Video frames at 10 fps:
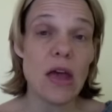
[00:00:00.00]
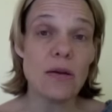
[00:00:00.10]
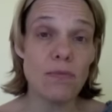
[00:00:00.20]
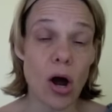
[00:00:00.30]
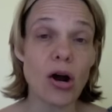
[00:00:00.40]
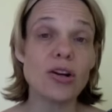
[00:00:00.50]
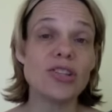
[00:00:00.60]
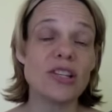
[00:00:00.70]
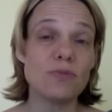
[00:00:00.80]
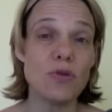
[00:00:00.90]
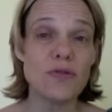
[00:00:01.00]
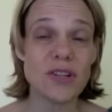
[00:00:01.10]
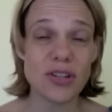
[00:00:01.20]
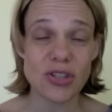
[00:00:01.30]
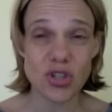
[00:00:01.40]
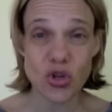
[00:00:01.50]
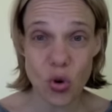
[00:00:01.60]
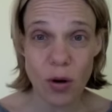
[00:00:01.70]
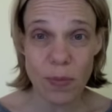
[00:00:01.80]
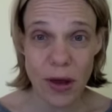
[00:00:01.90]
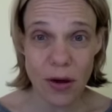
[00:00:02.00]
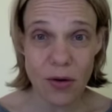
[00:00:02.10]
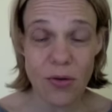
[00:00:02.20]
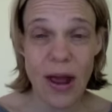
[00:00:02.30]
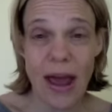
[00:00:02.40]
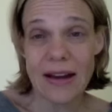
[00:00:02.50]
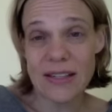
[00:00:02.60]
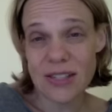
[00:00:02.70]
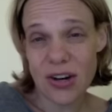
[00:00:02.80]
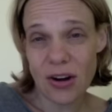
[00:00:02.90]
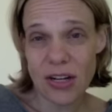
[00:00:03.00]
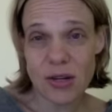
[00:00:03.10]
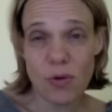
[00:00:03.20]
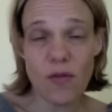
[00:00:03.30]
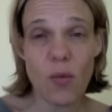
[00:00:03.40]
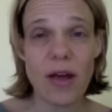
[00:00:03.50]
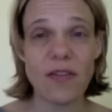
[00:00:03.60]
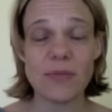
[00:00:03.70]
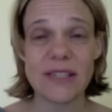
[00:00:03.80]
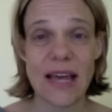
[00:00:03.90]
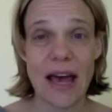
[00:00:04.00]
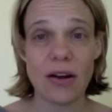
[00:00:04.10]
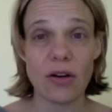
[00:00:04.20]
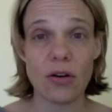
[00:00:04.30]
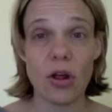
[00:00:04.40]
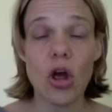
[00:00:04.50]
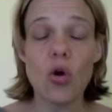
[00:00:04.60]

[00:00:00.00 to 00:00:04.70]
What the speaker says: Mars has moved into Scorpio and starting to move away from Saturn,